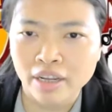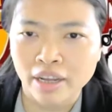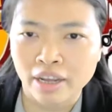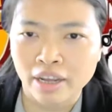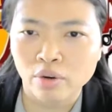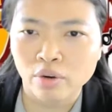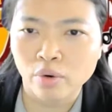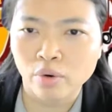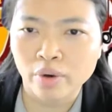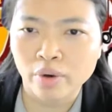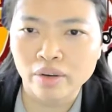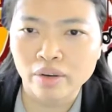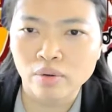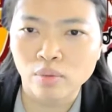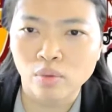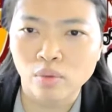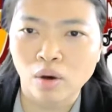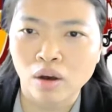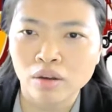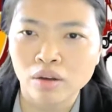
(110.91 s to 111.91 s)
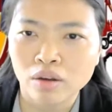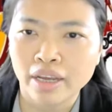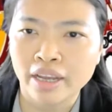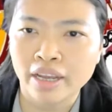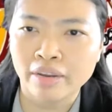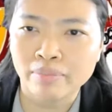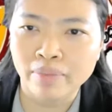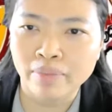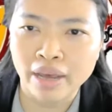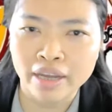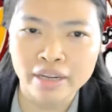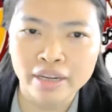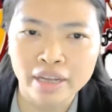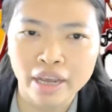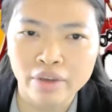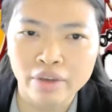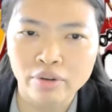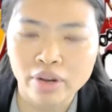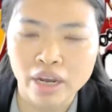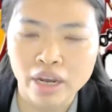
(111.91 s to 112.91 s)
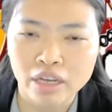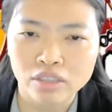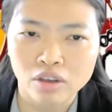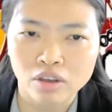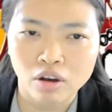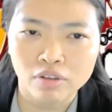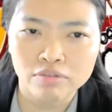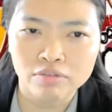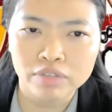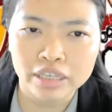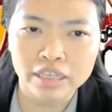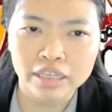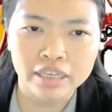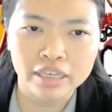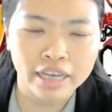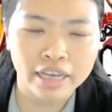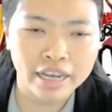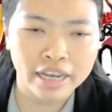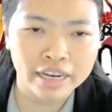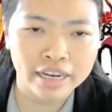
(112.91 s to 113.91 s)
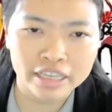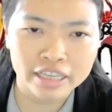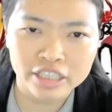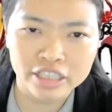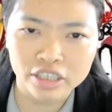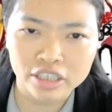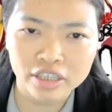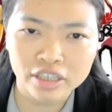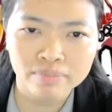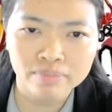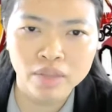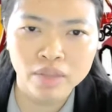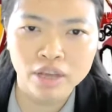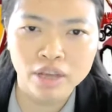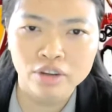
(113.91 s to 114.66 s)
and quit work in many areas of the energy,